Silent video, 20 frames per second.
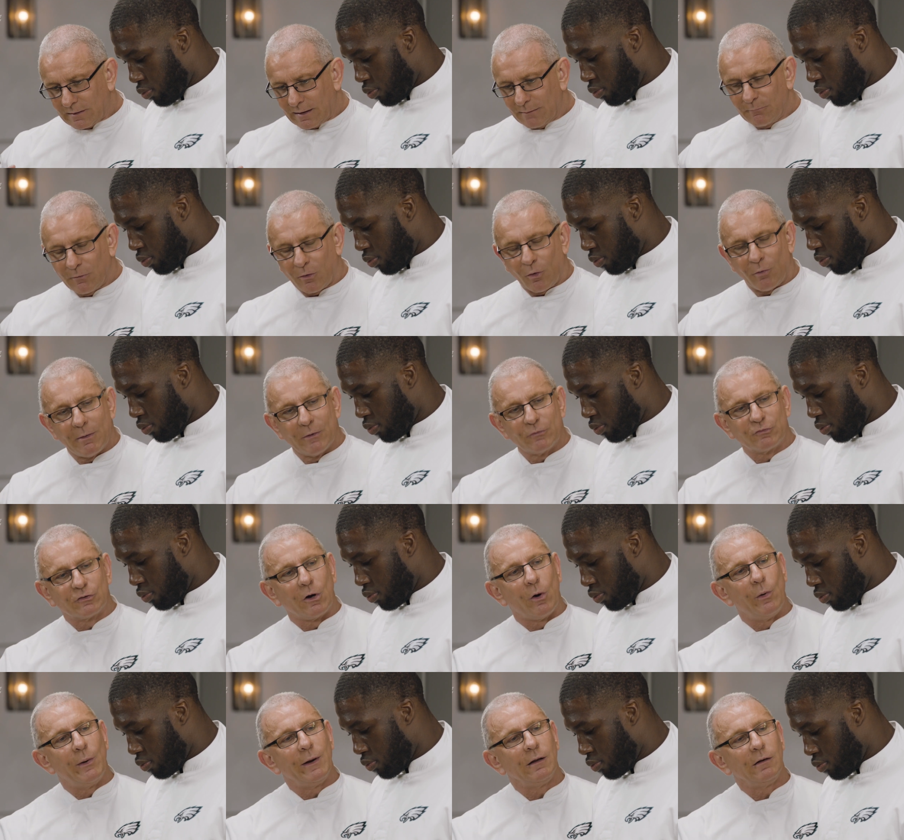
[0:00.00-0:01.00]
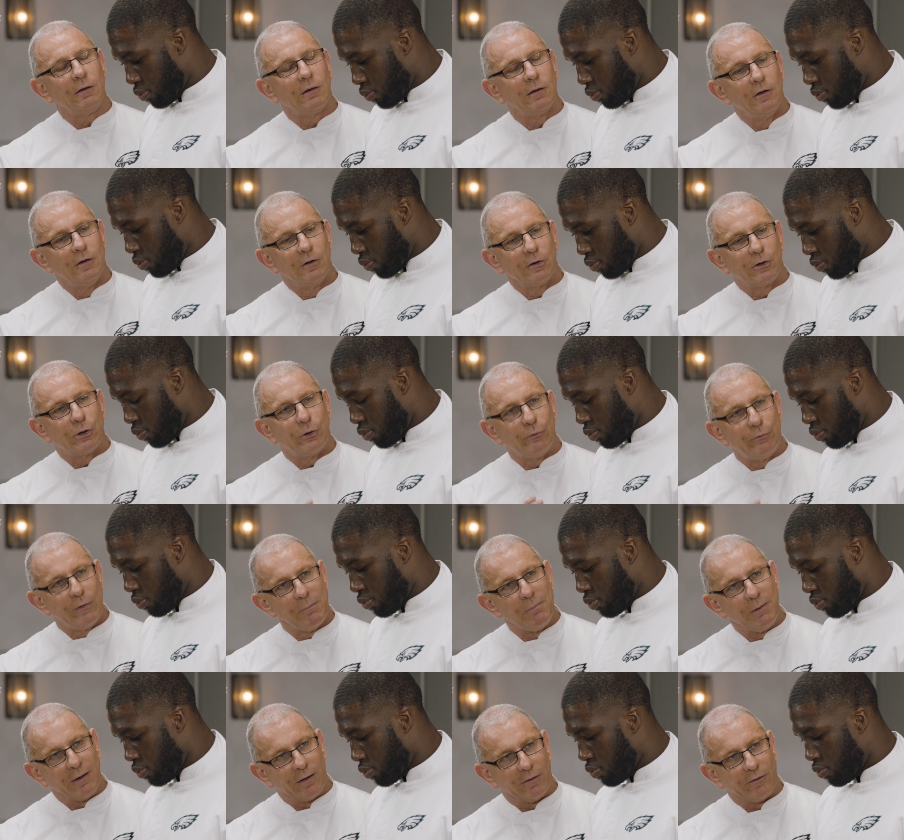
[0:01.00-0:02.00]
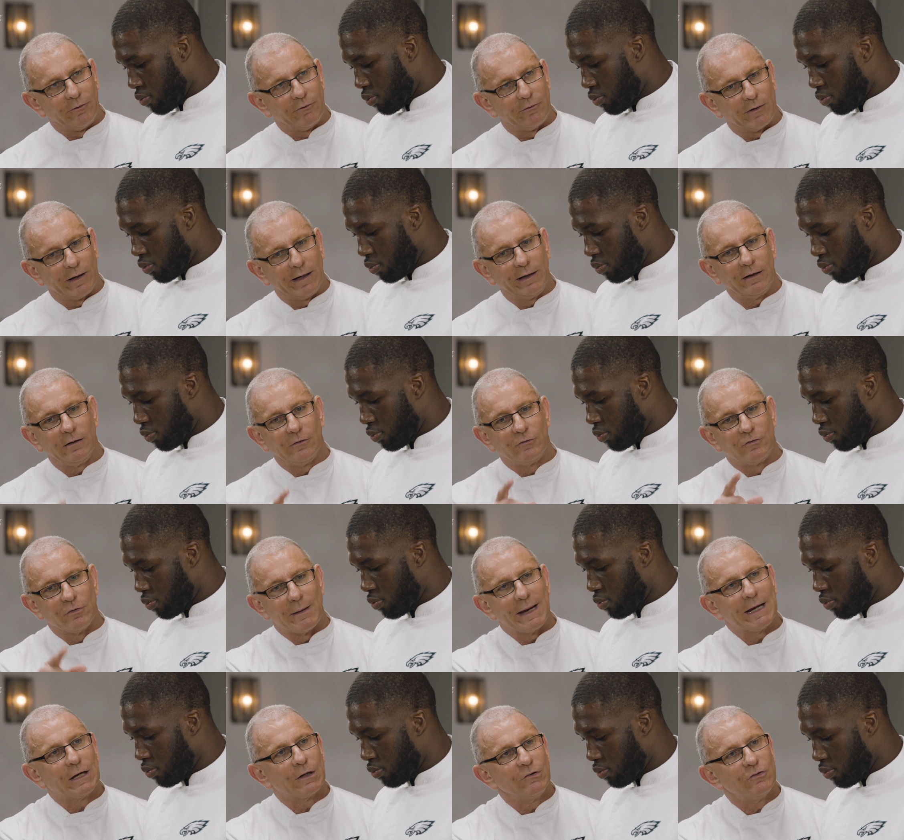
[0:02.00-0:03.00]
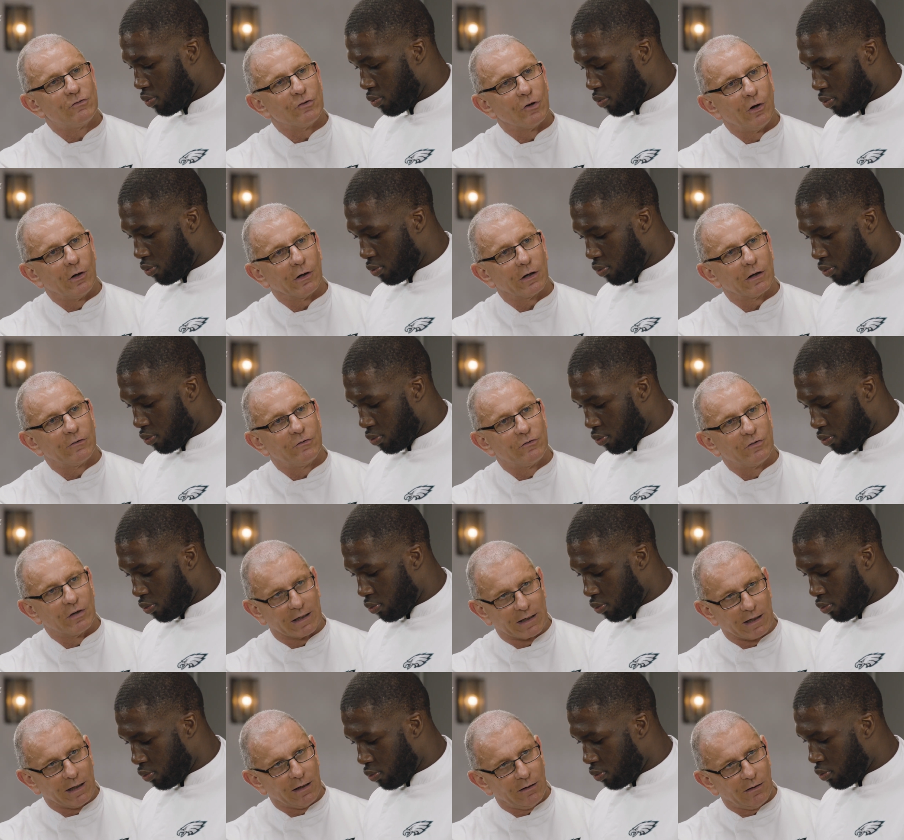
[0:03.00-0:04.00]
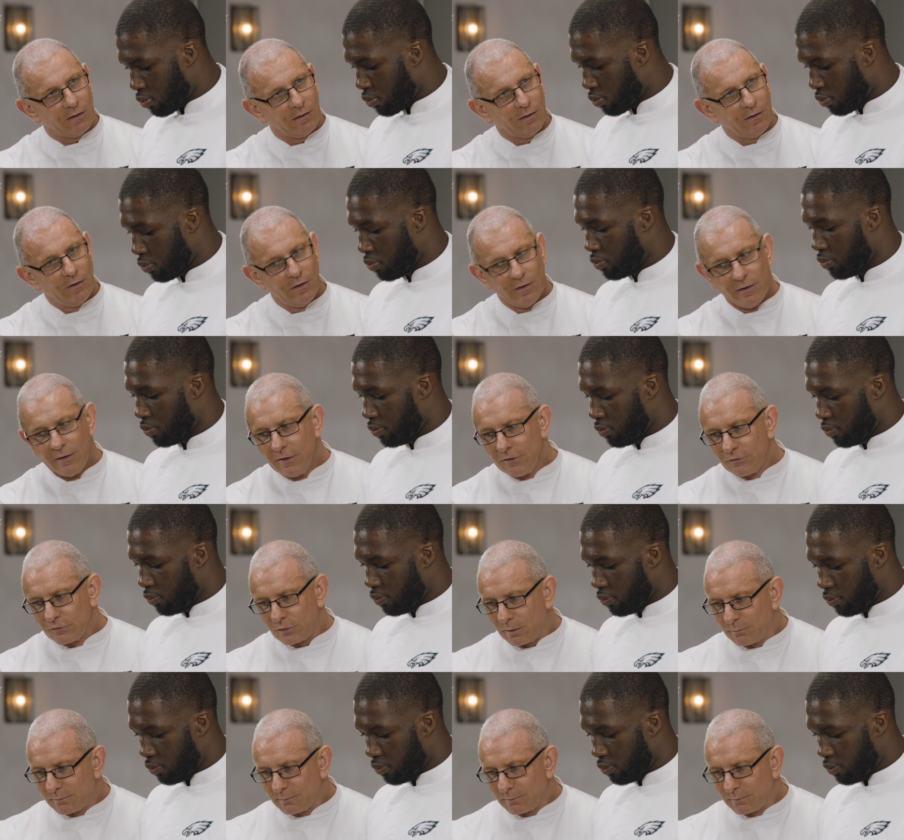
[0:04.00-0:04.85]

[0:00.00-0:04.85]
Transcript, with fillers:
Speaker 1: I'm almost going Caribbean, right? Jamaican jerk chicken. Mm -hmm. So